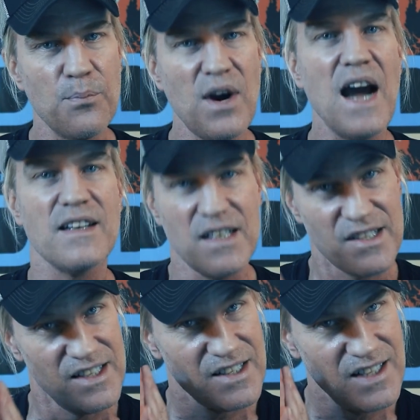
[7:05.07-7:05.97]
to
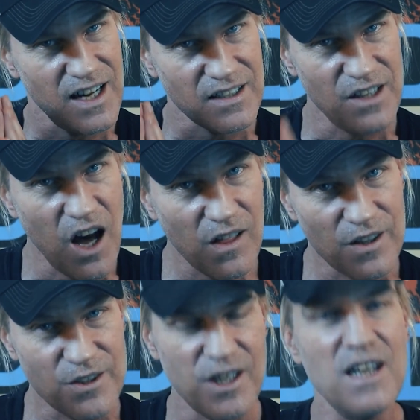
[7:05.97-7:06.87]
practice this
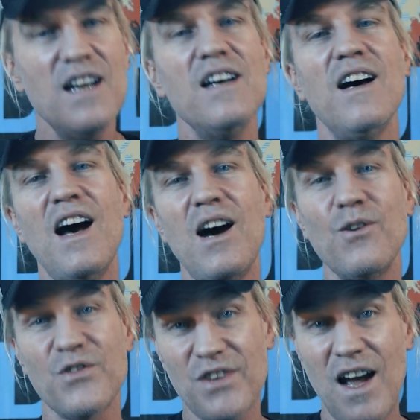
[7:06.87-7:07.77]
technology
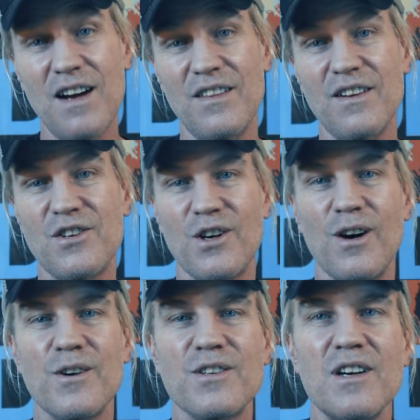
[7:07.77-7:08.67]
outside of the
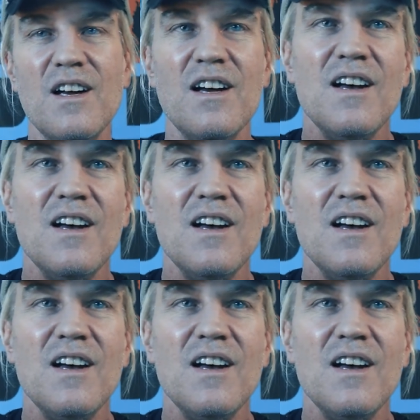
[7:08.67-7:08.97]
church.